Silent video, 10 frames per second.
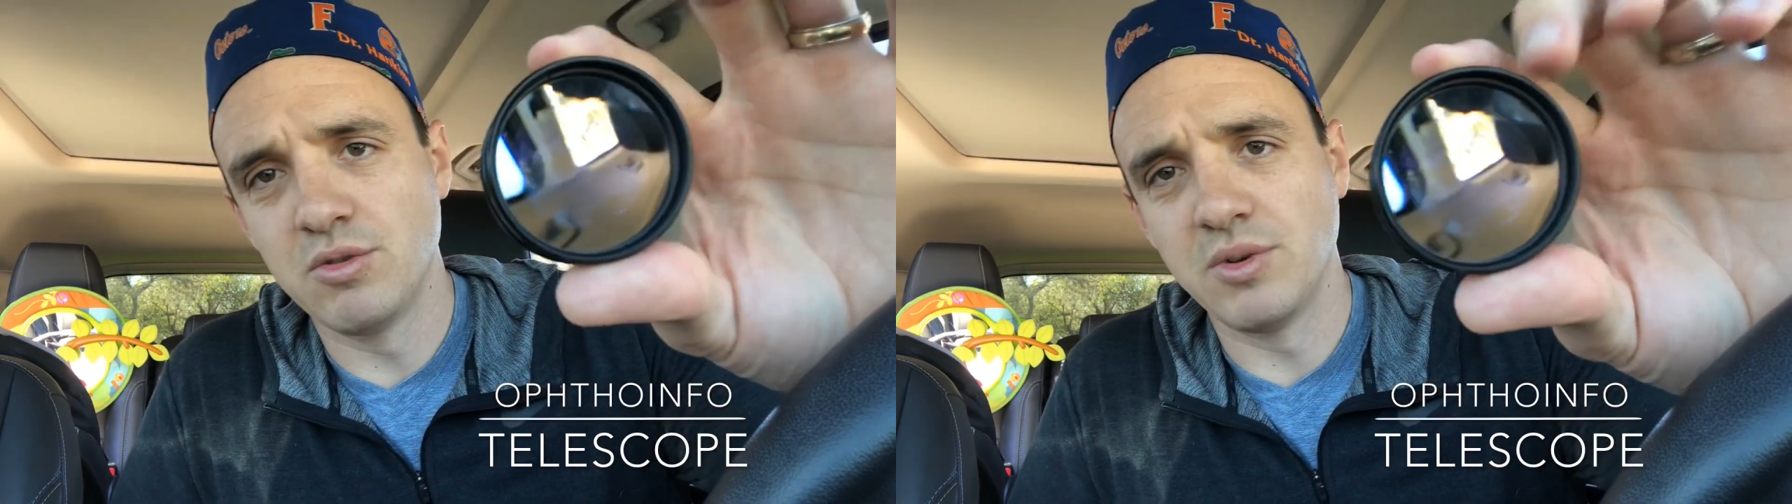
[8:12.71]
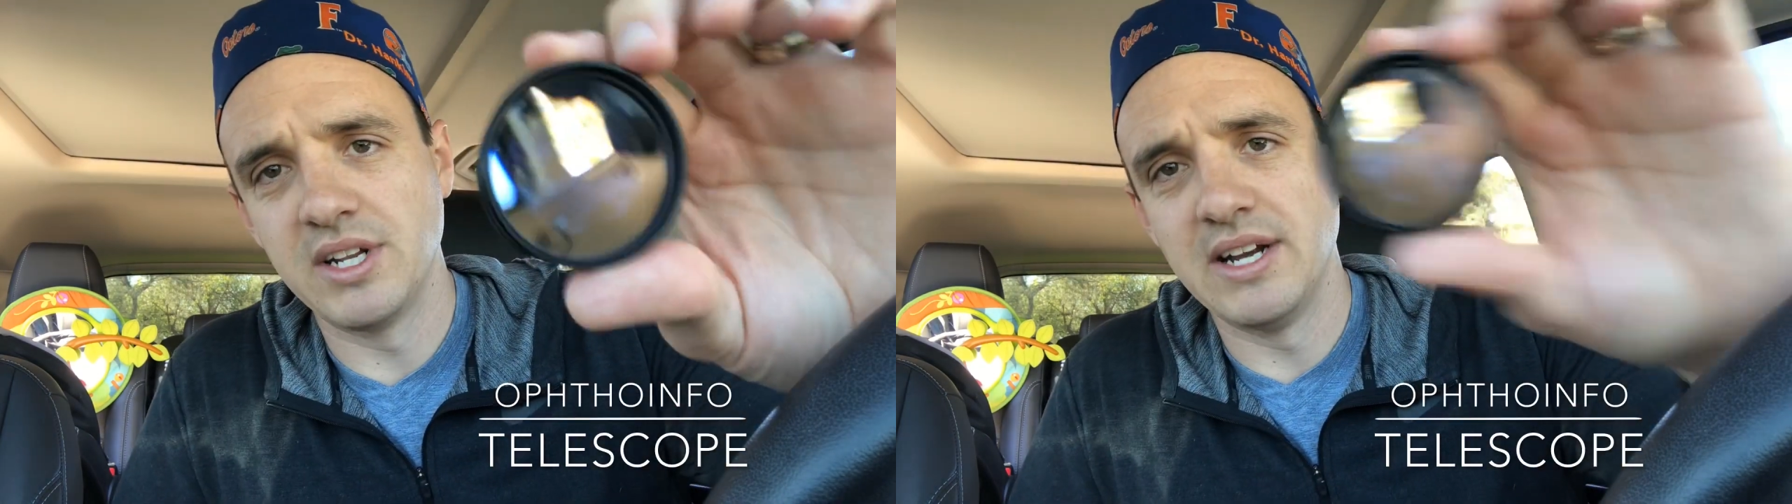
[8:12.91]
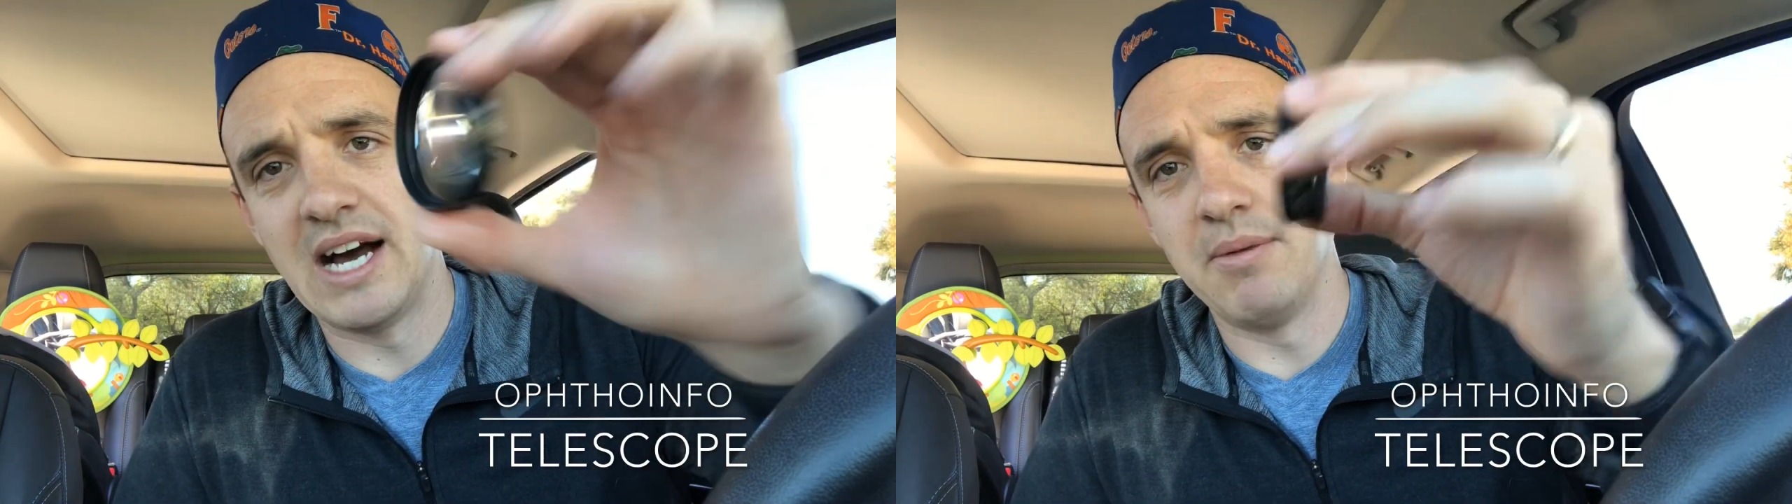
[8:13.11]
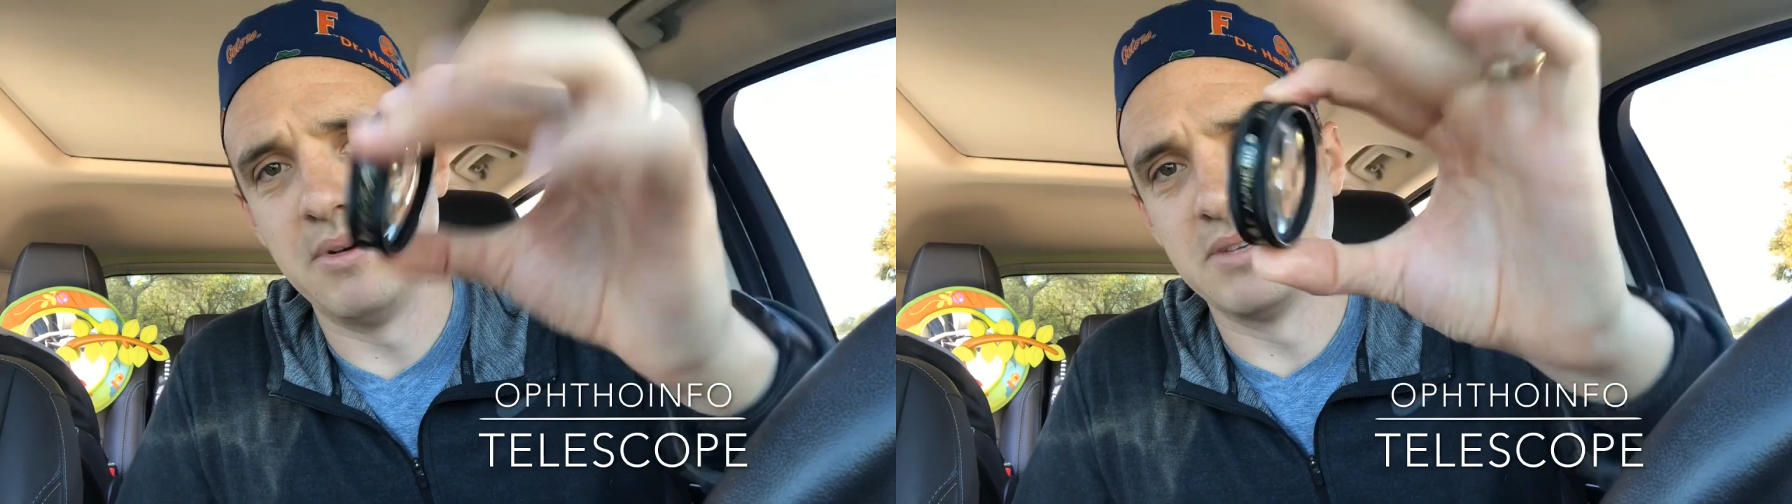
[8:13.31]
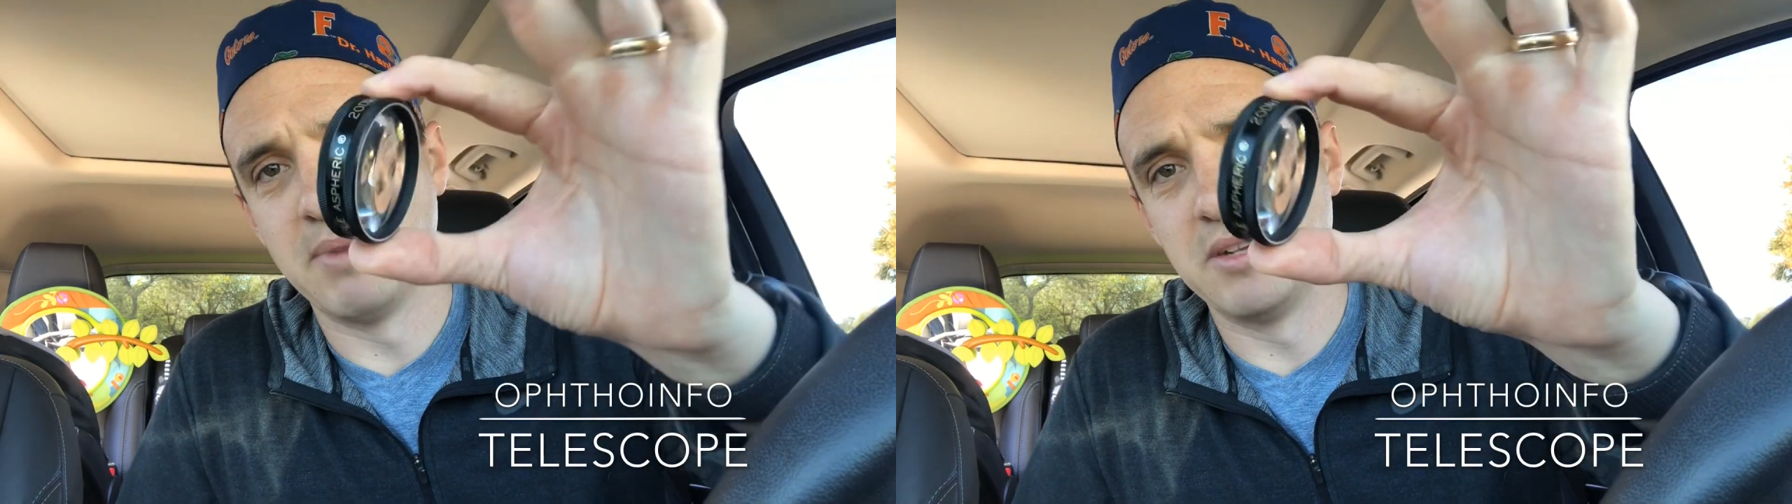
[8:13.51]
20 dot.
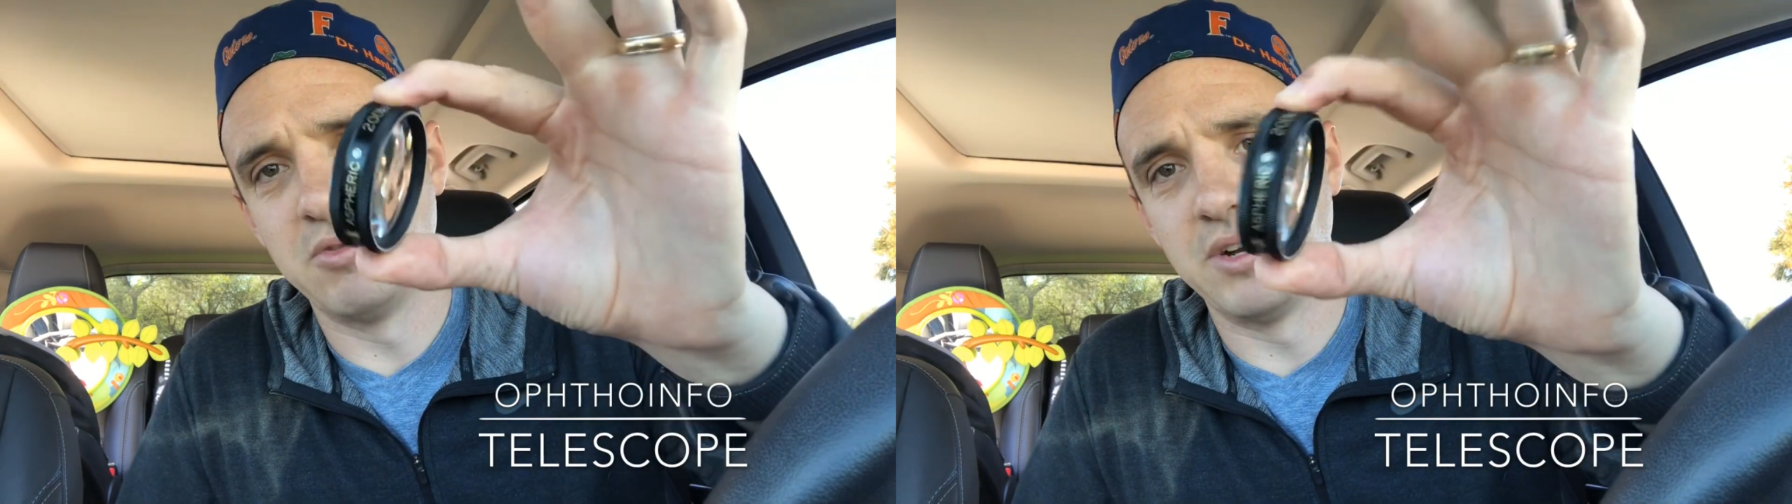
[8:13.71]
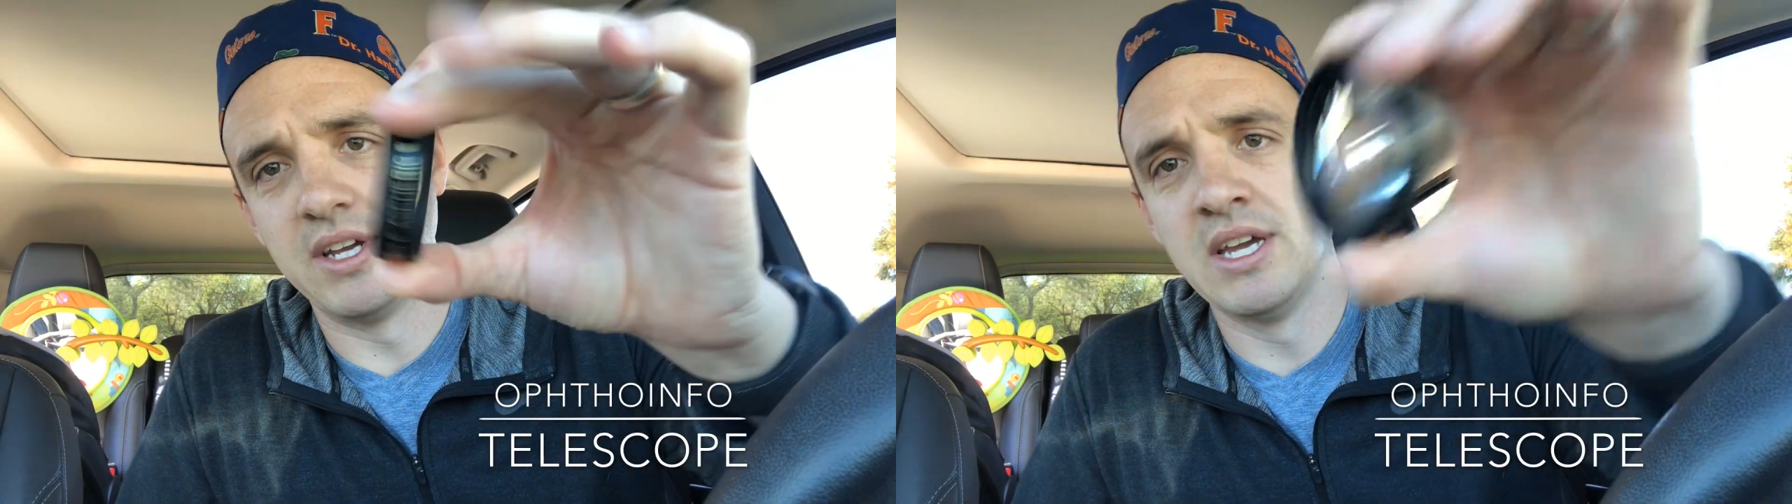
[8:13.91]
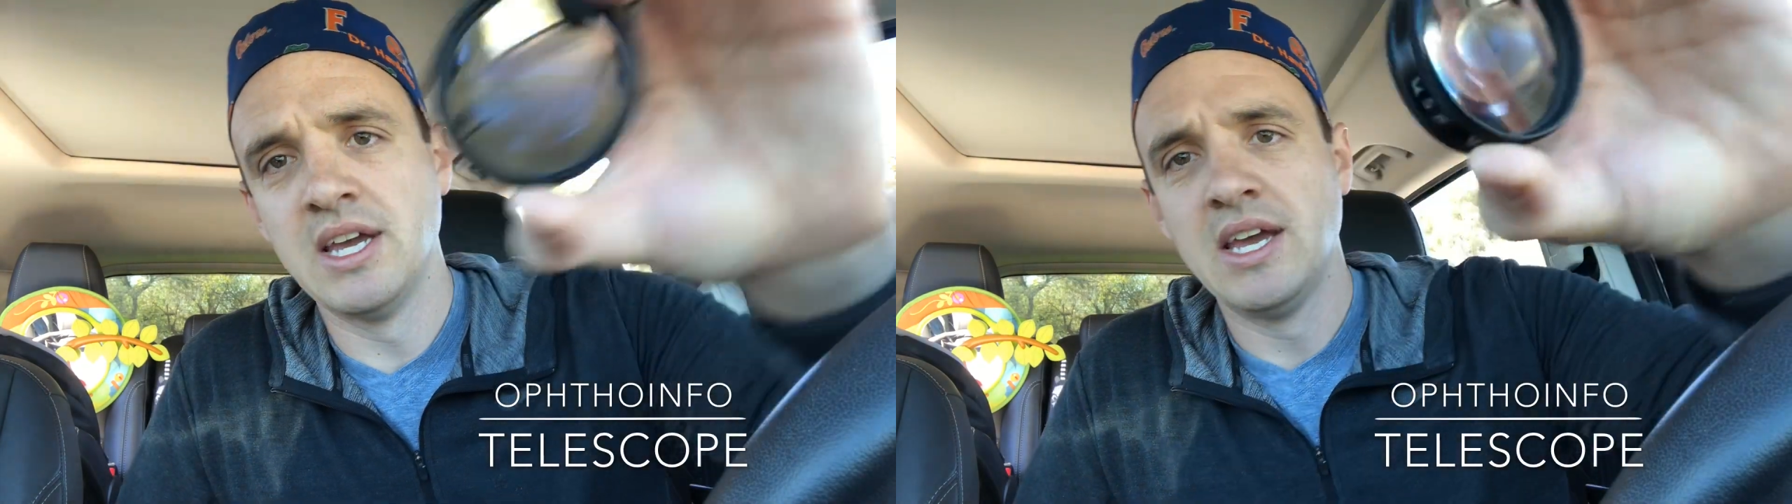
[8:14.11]
It's my 20.